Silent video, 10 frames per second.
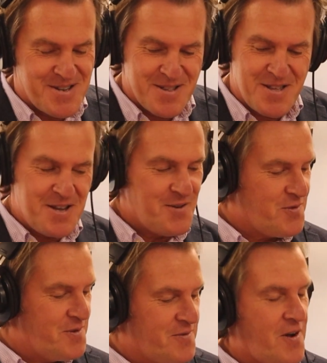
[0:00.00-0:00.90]
Good. Thank you
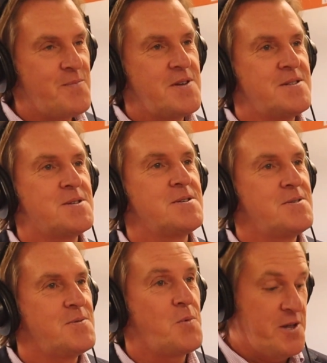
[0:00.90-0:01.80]
for inviting me
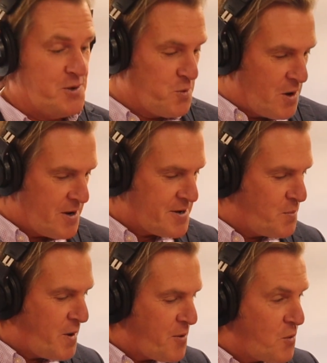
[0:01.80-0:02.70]
into where you work
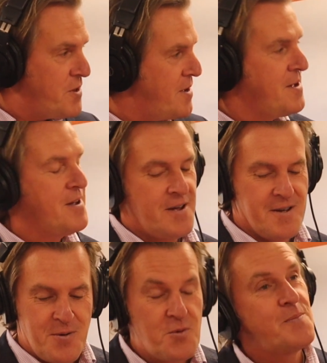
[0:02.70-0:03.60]
and where all
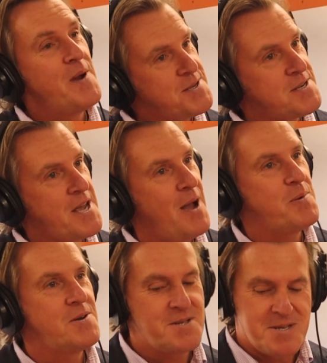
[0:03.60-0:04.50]
the magic
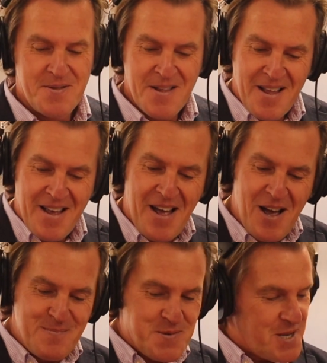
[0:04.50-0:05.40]
happens.
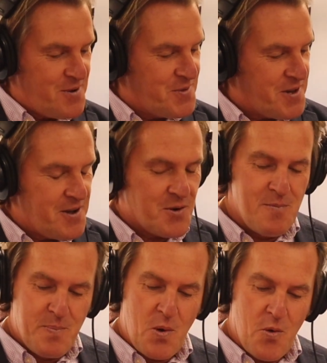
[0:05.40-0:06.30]
So the Logo
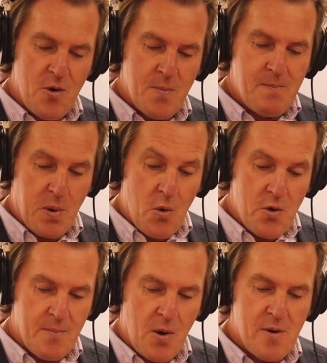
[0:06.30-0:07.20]

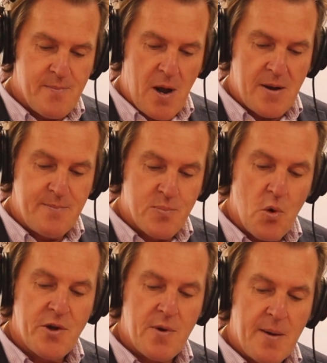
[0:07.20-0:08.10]
Emporium are an
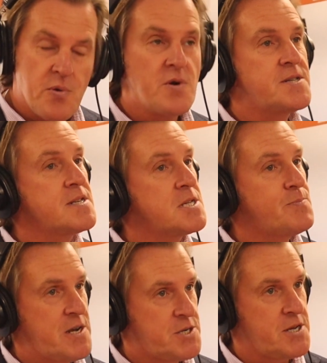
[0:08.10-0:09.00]
embroidery and printing
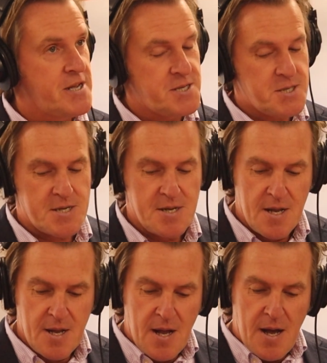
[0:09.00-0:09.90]
specialist.
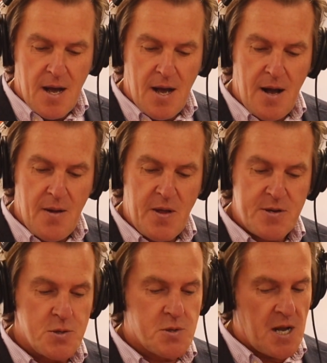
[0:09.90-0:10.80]
They
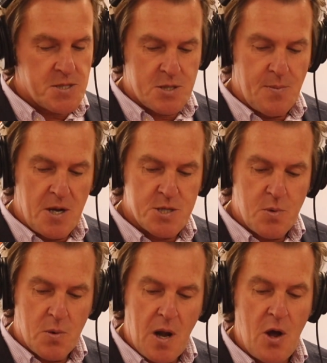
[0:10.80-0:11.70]
do
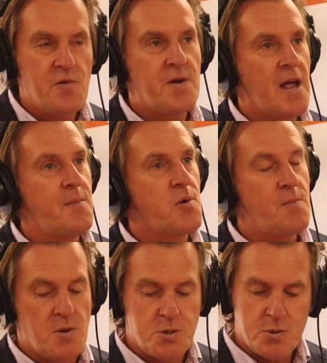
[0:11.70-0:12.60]
customizable clothing and
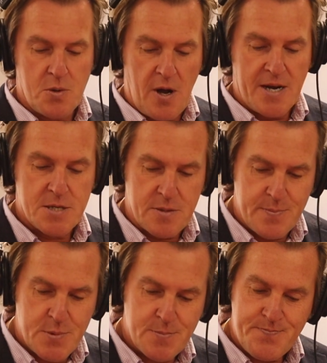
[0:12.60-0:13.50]
promotional
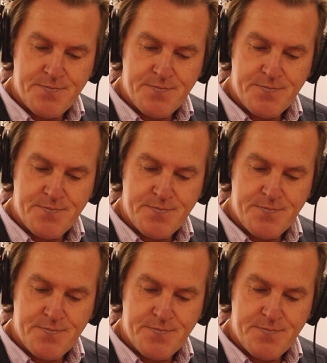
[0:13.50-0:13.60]
items.